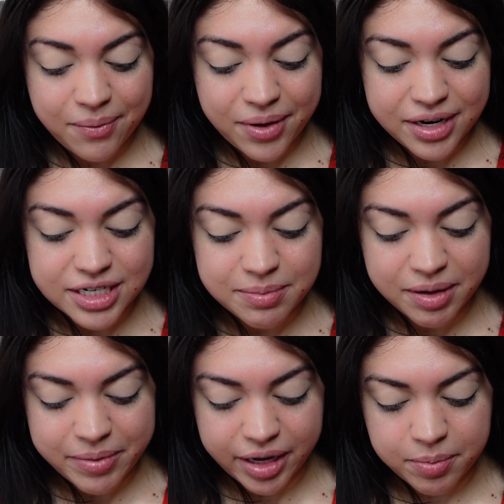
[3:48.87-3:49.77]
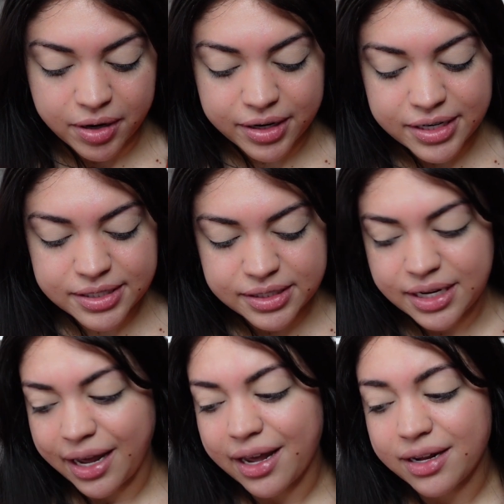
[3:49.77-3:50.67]
wanted to be a makeup
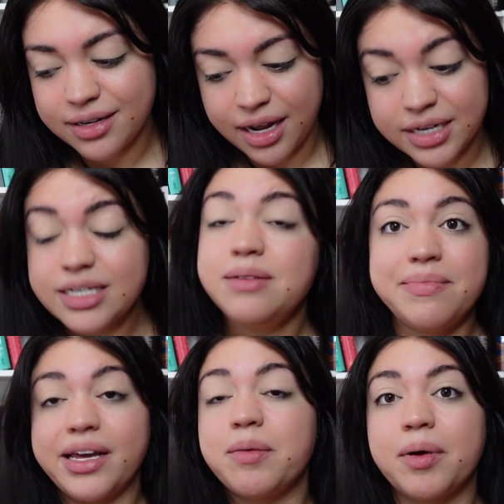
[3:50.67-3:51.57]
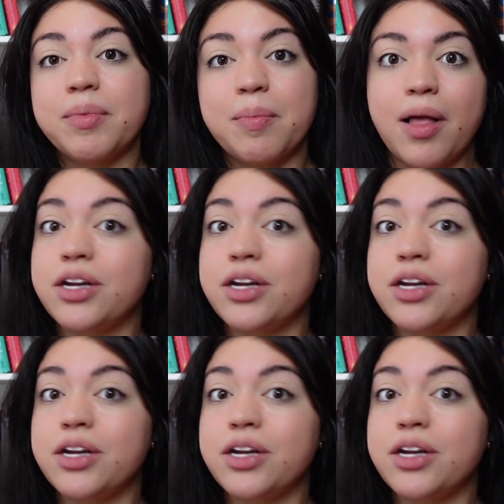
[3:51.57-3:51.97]
artist, and I did makeup on people.